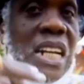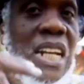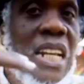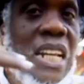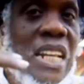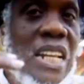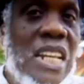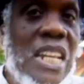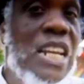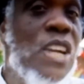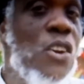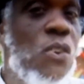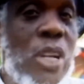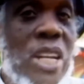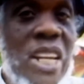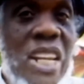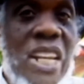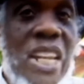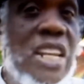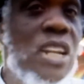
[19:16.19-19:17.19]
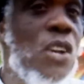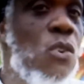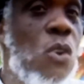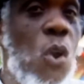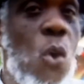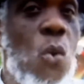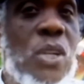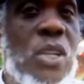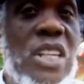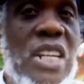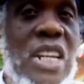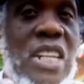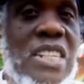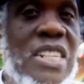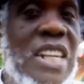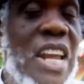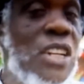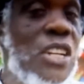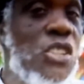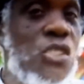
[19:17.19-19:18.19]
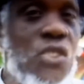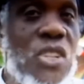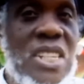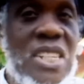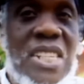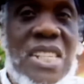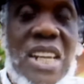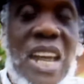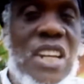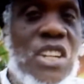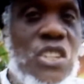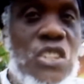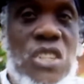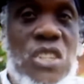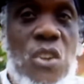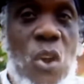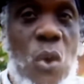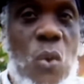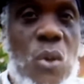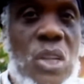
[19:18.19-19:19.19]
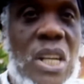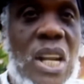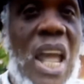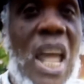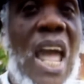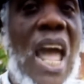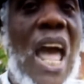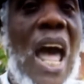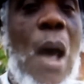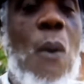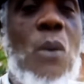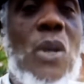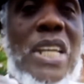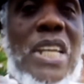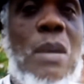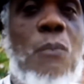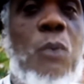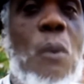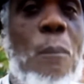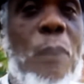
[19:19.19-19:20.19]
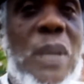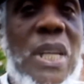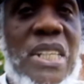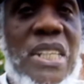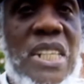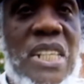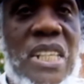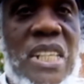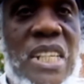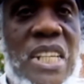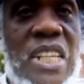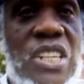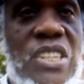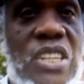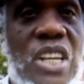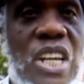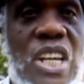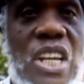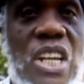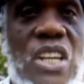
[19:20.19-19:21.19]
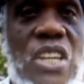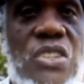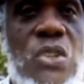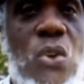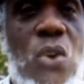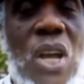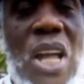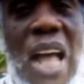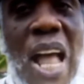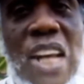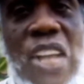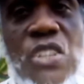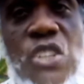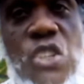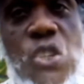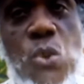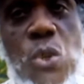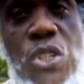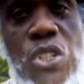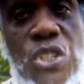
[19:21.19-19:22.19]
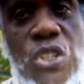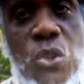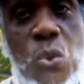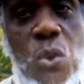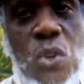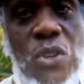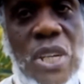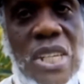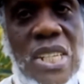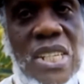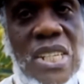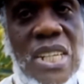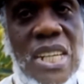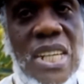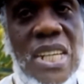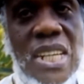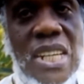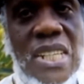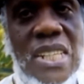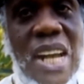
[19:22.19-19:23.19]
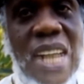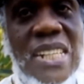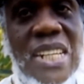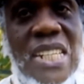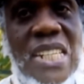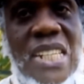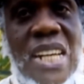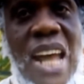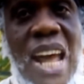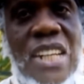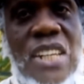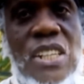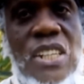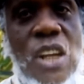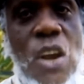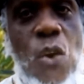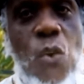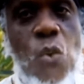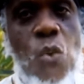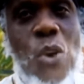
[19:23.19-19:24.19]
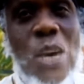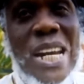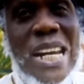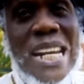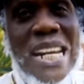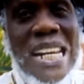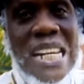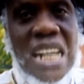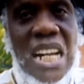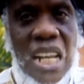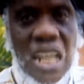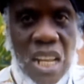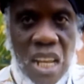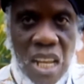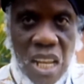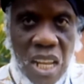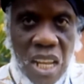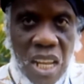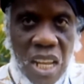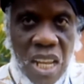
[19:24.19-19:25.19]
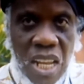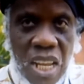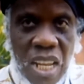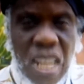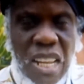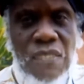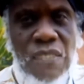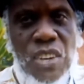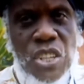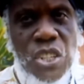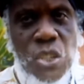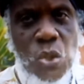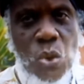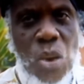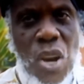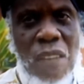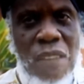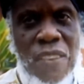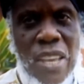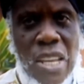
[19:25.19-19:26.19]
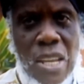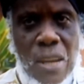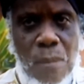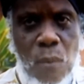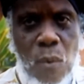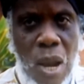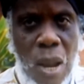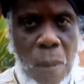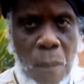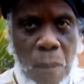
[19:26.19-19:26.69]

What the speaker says: year in, year out, centuries out, and we keep repeating these so-called Jewish stories. That is not real. Even the story of Abraham.